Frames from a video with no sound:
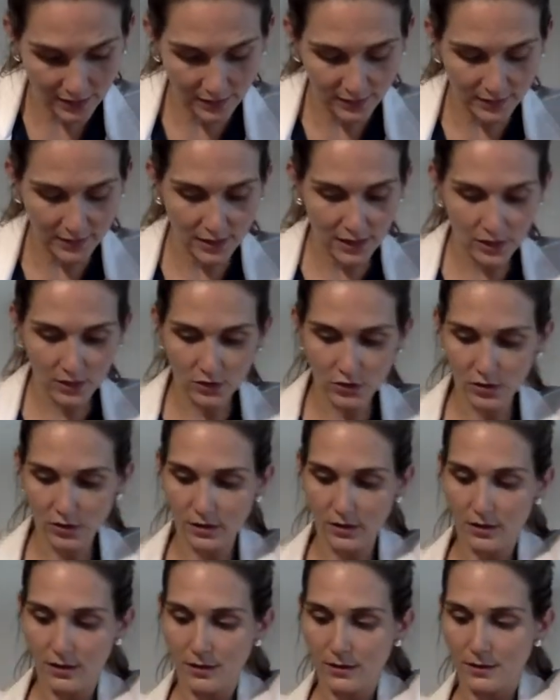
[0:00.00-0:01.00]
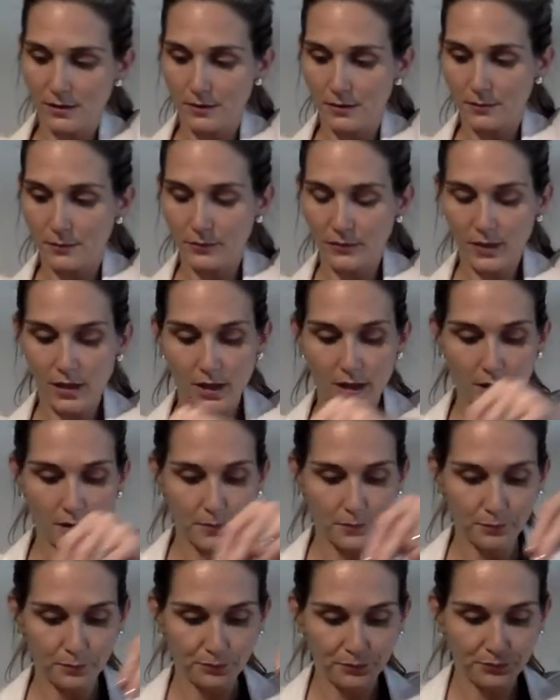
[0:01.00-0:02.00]
stitch. All
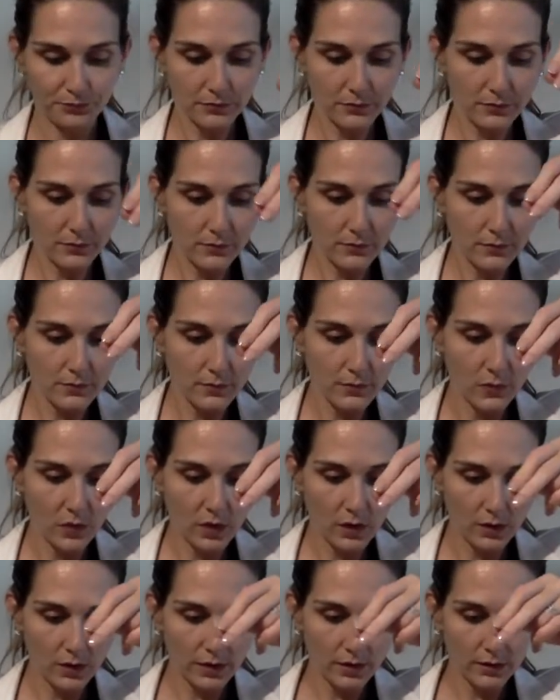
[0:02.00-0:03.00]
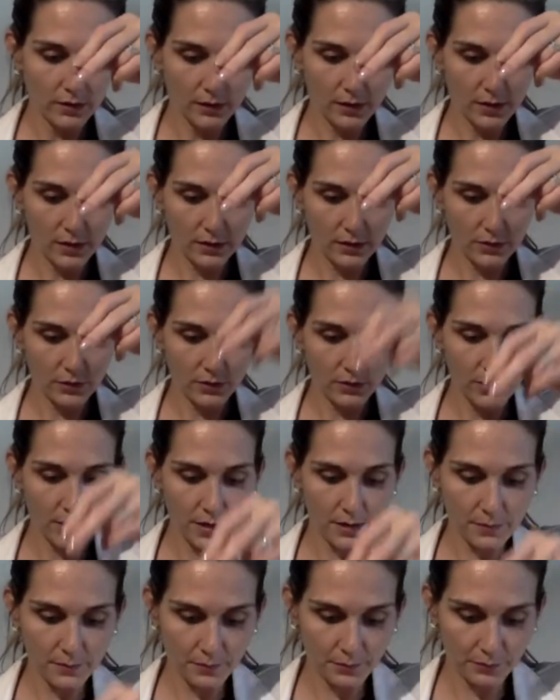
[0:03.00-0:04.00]
right, so that's 3.